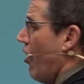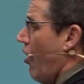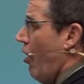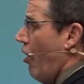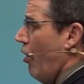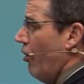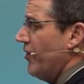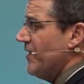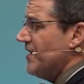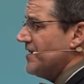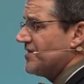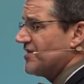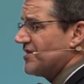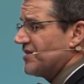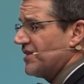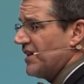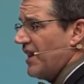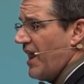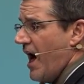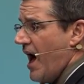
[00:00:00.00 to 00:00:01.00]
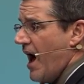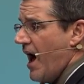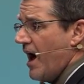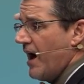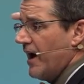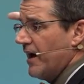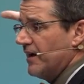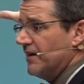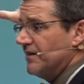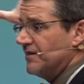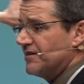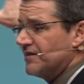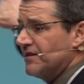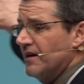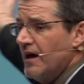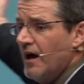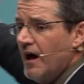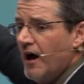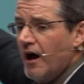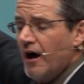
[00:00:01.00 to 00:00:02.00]
all these slides
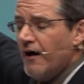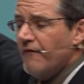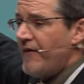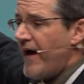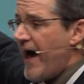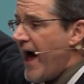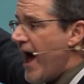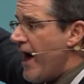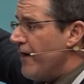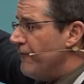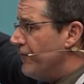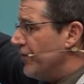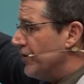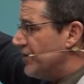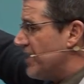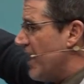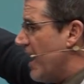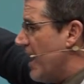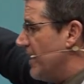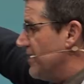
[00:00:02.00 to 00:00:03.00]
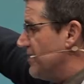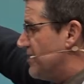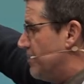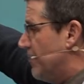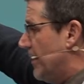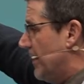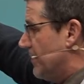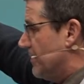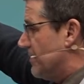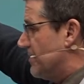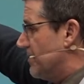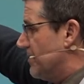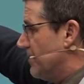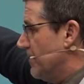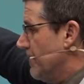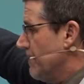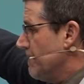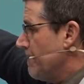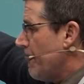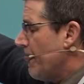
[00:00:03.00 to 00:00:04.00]
of advertisements.
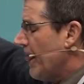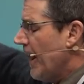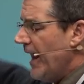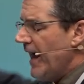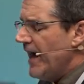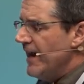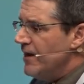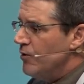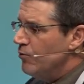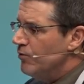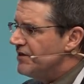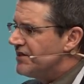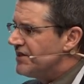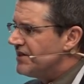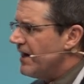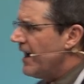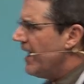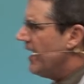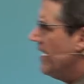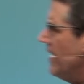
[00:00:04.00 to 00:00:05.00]
And he would say,